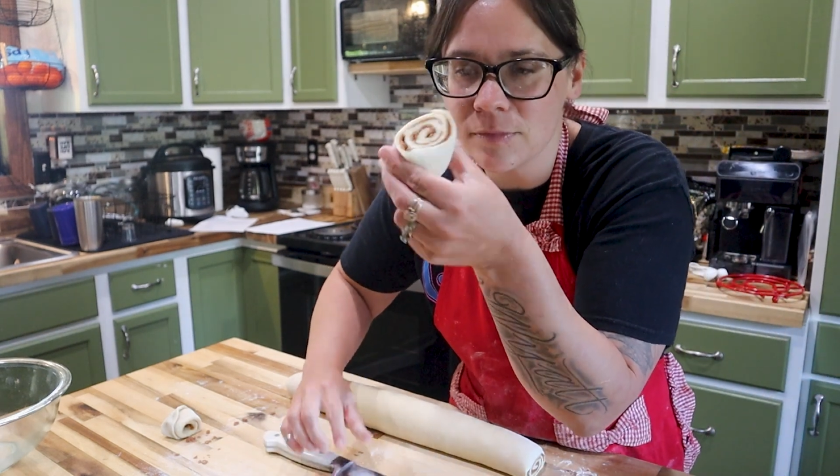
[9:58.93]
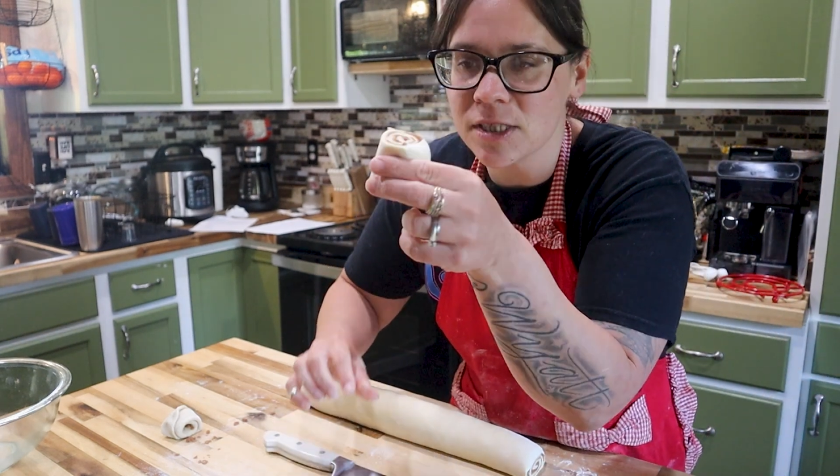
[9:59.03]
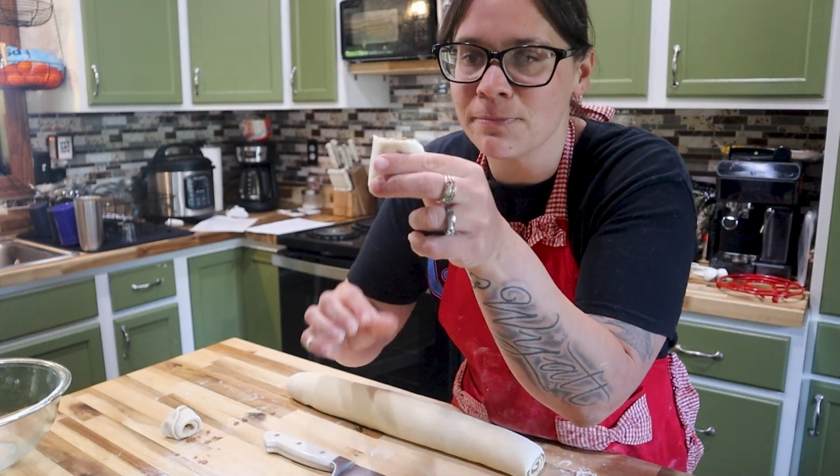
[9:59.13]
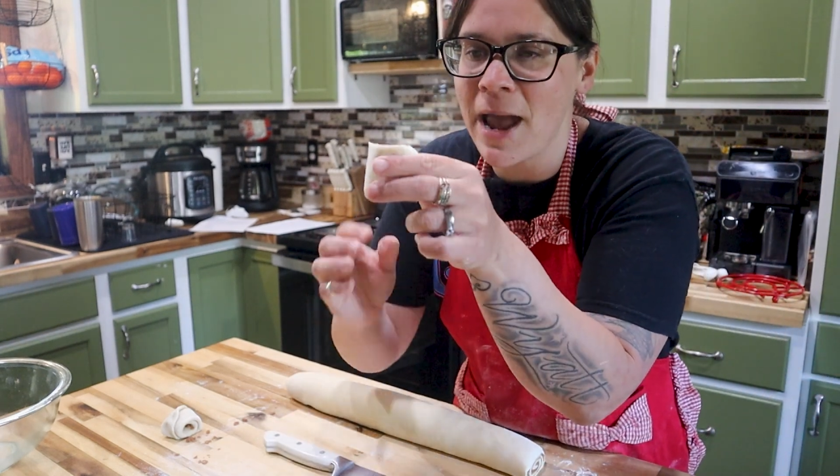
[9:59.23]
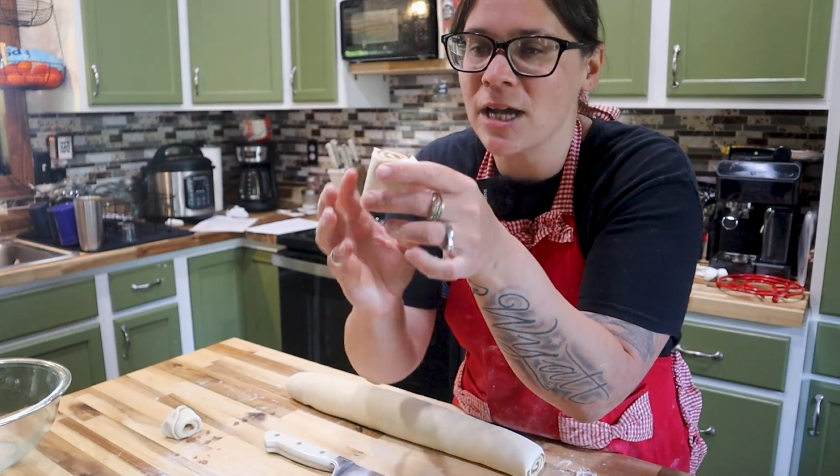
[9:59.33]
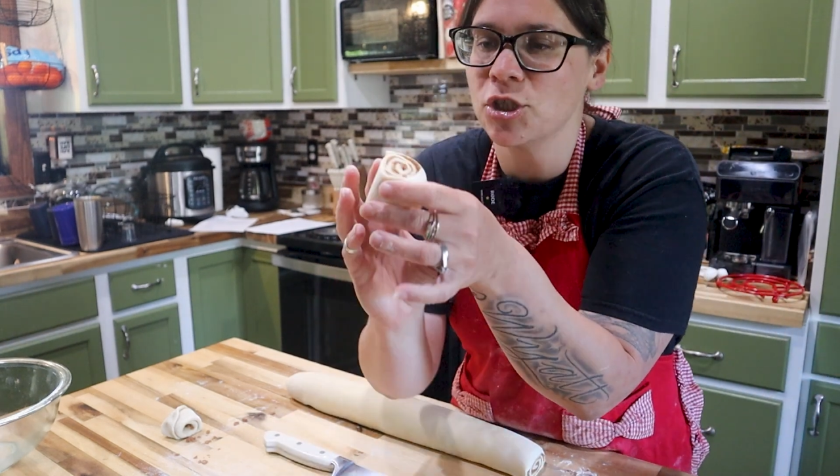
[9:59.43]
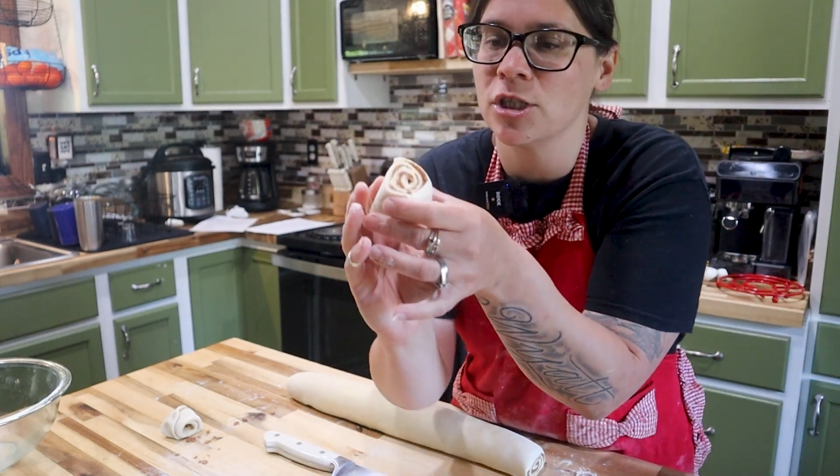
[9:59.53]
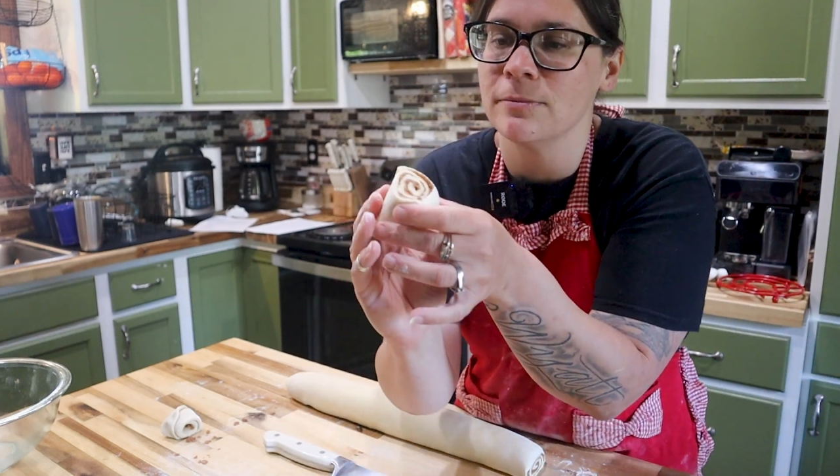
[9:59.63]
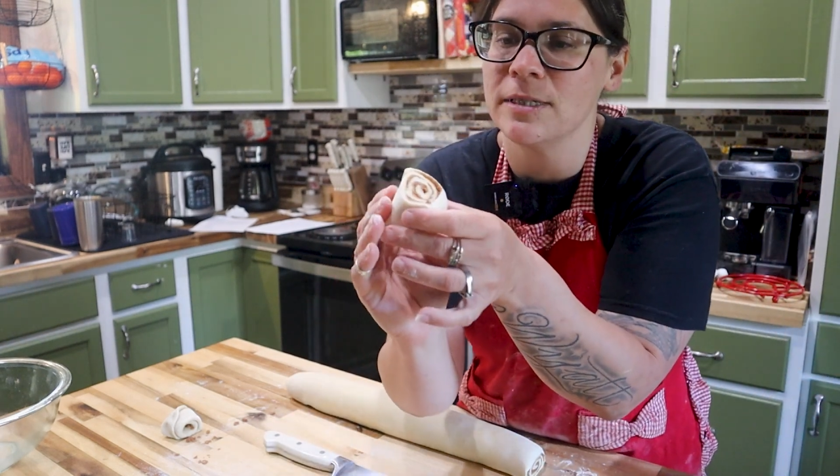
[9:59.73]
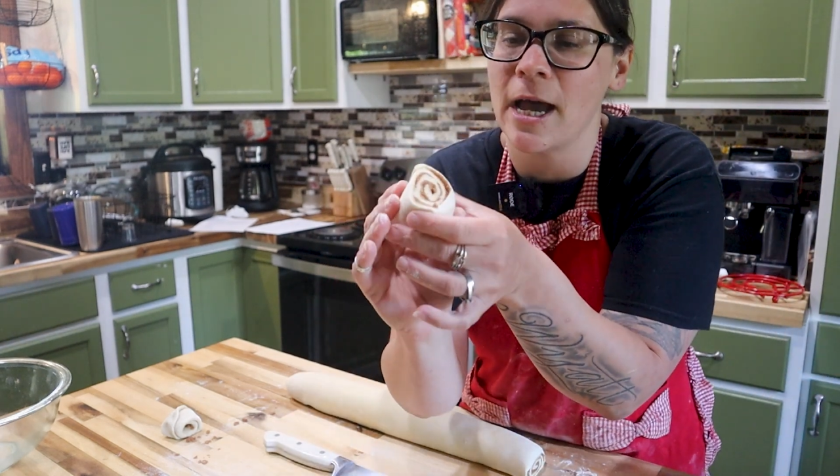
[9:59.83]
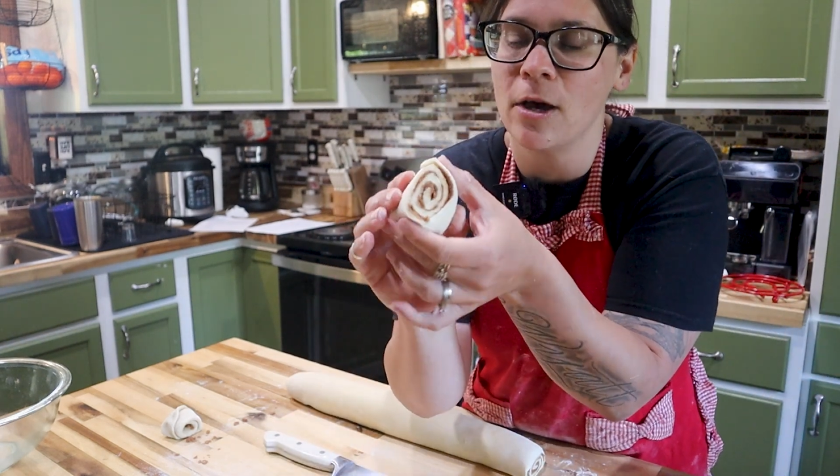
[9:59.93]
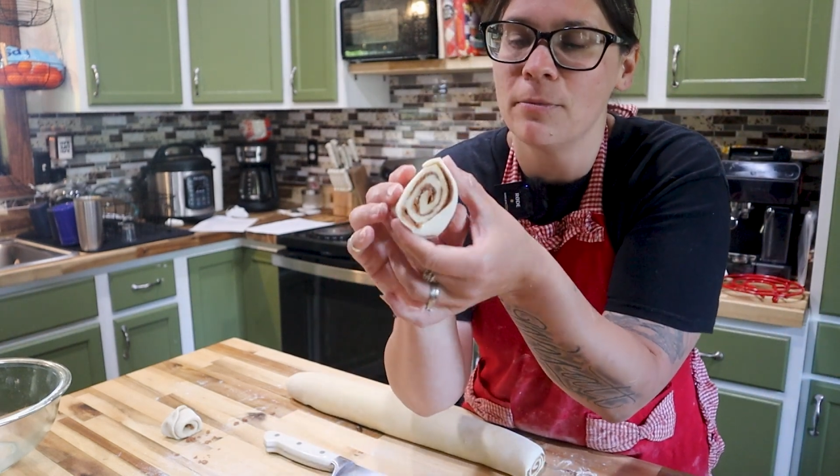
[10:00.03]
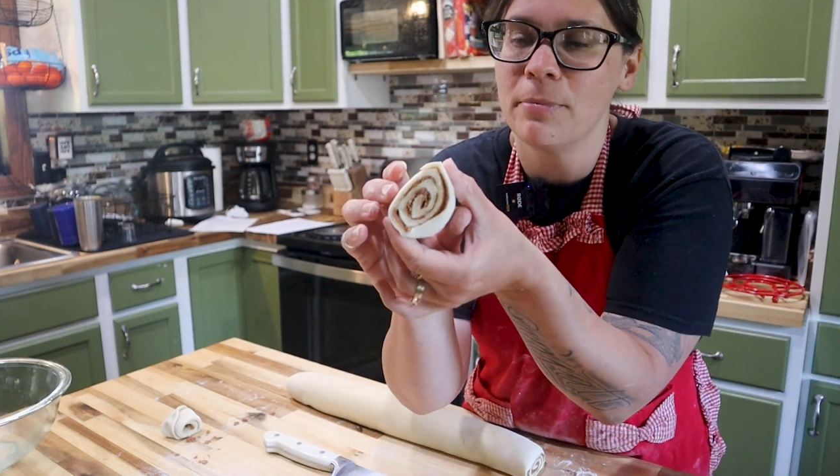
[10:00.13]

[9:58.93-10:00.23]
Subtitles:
smashing them down,